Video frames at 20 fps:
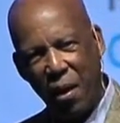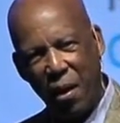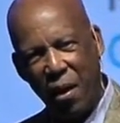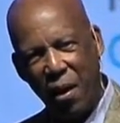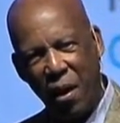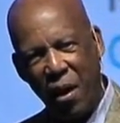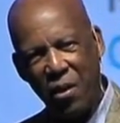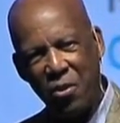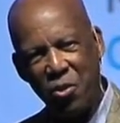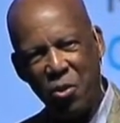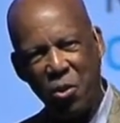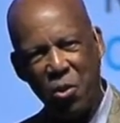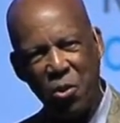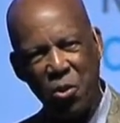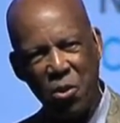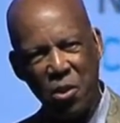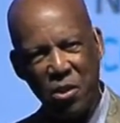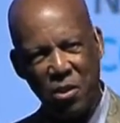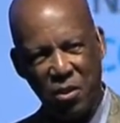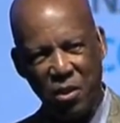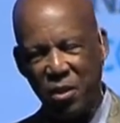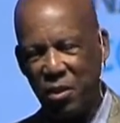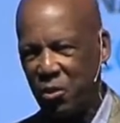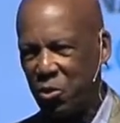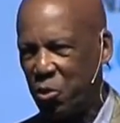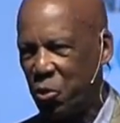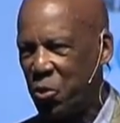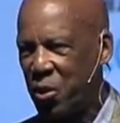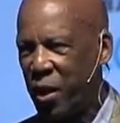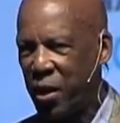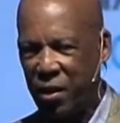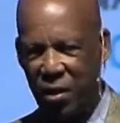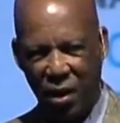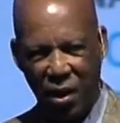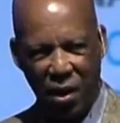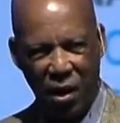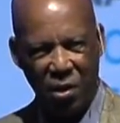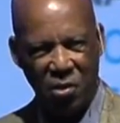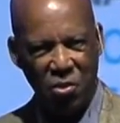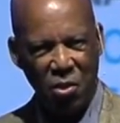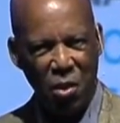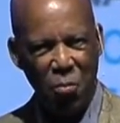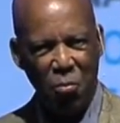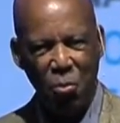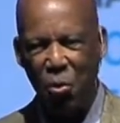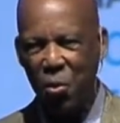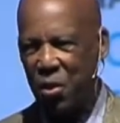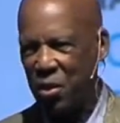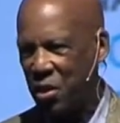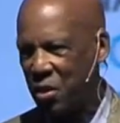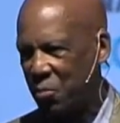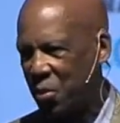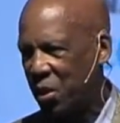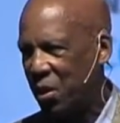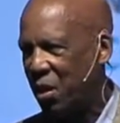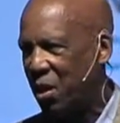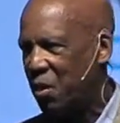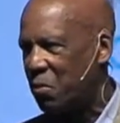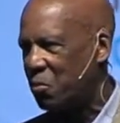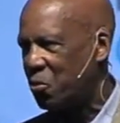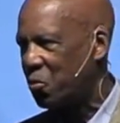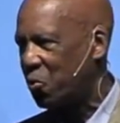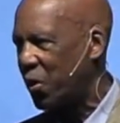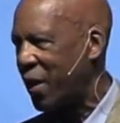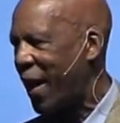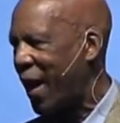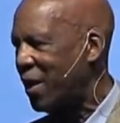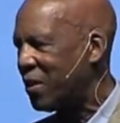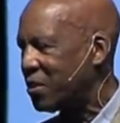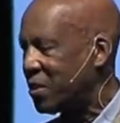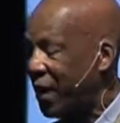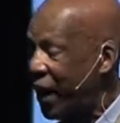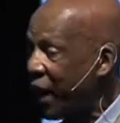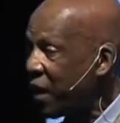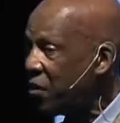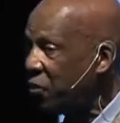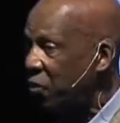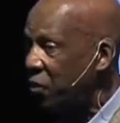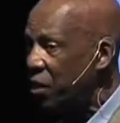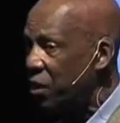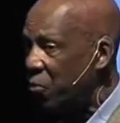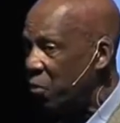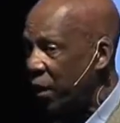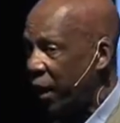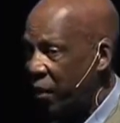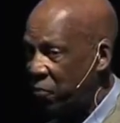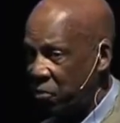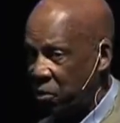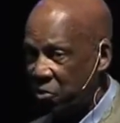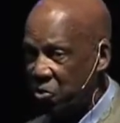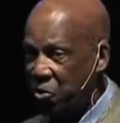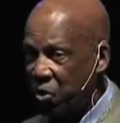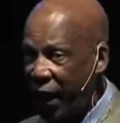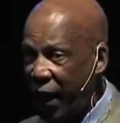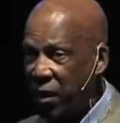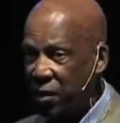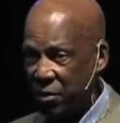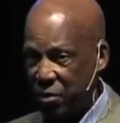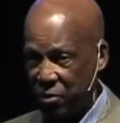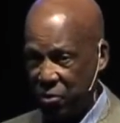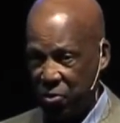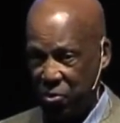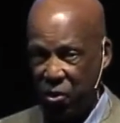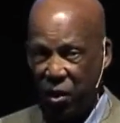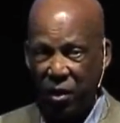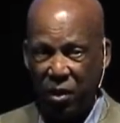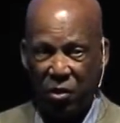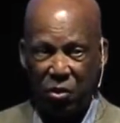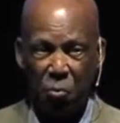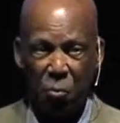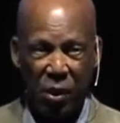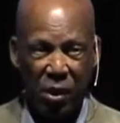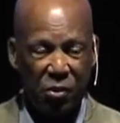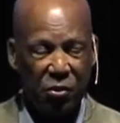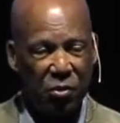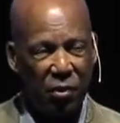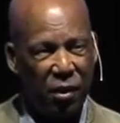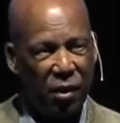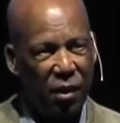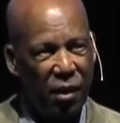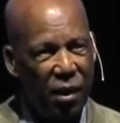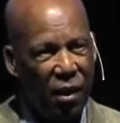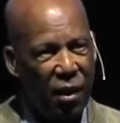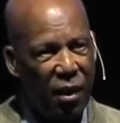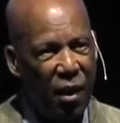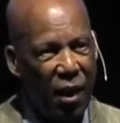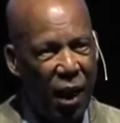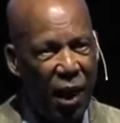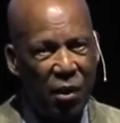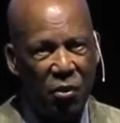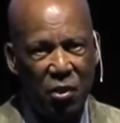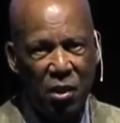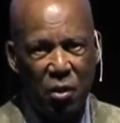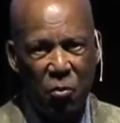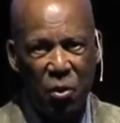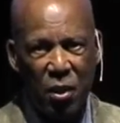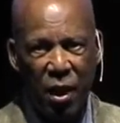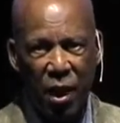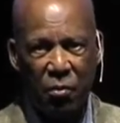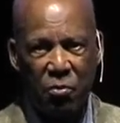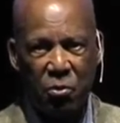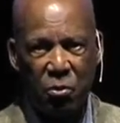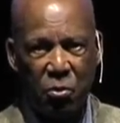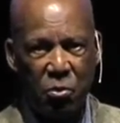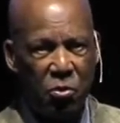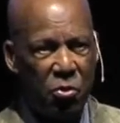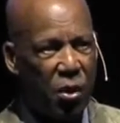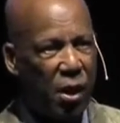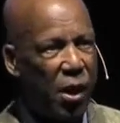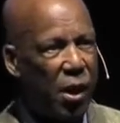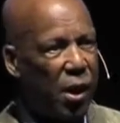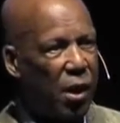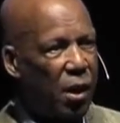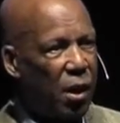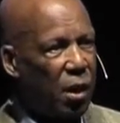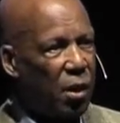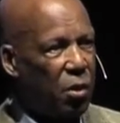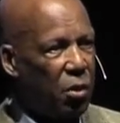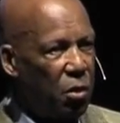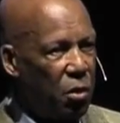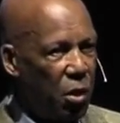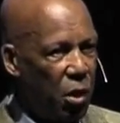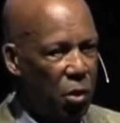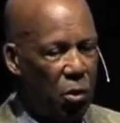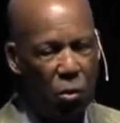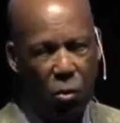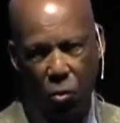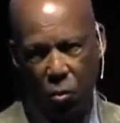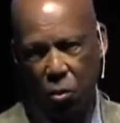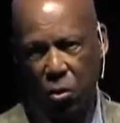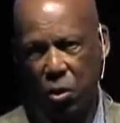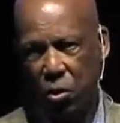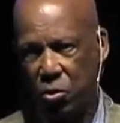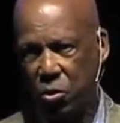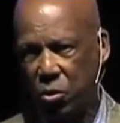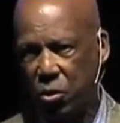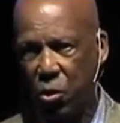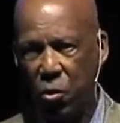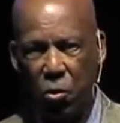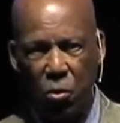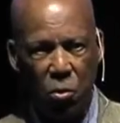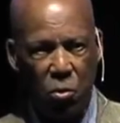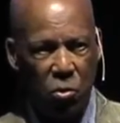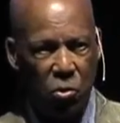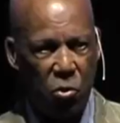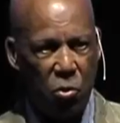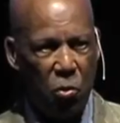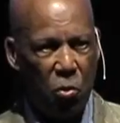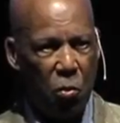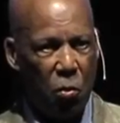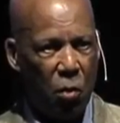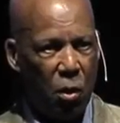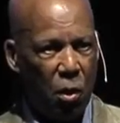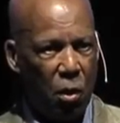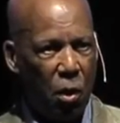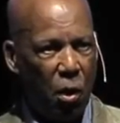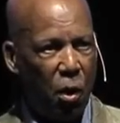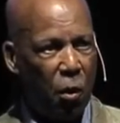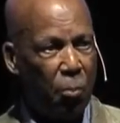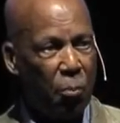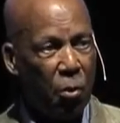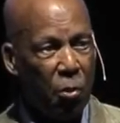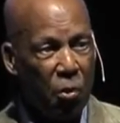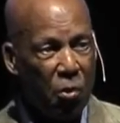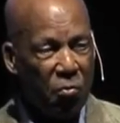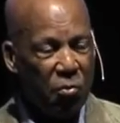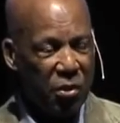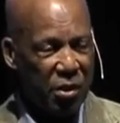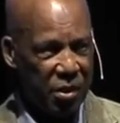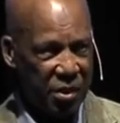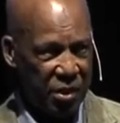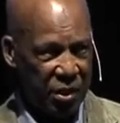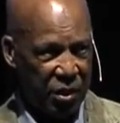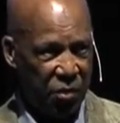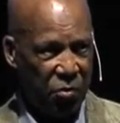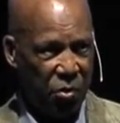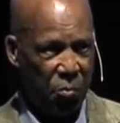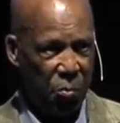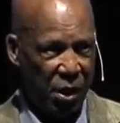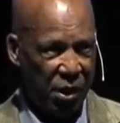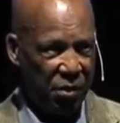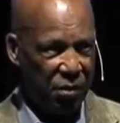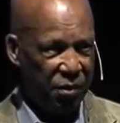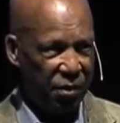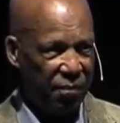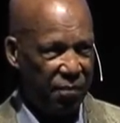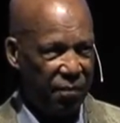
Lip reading: undergird it so that at some point it becomes reality. I think we have to challenge the myth. I think we have to say no to those who are purveyors of the myth.